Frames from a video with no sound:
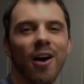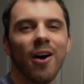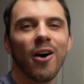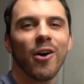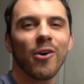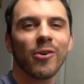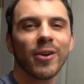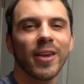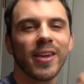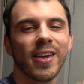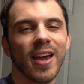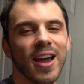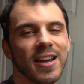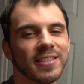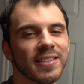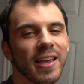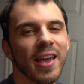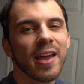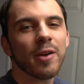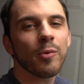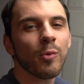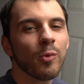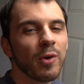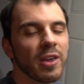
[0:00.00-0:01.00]
Okay guys,
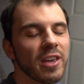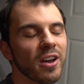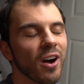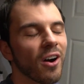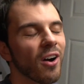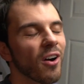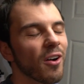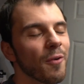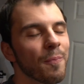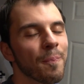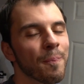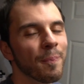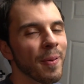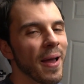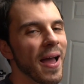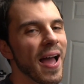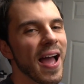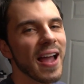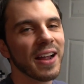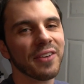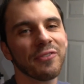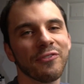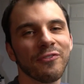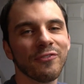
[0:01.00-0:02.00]
and we are
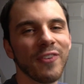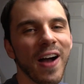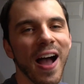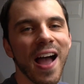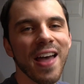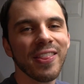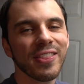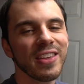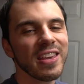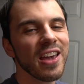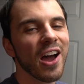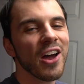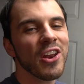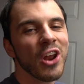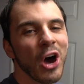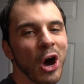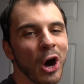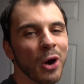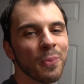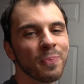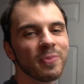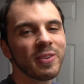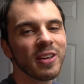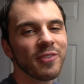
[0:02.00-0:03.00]
back. Finally an
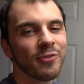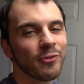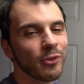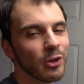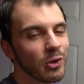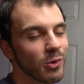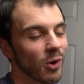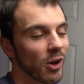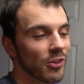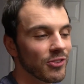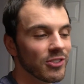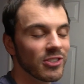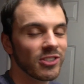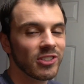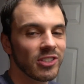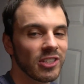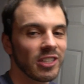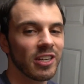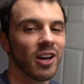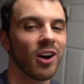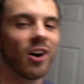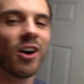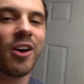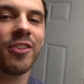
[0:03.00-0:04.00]
update for you all to
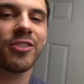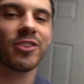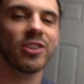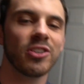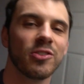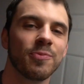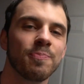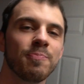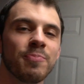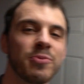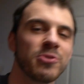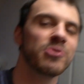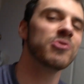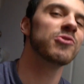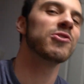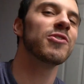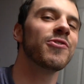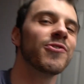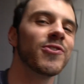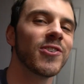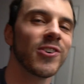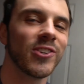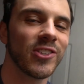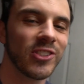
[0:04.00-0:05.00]
see on these beautiful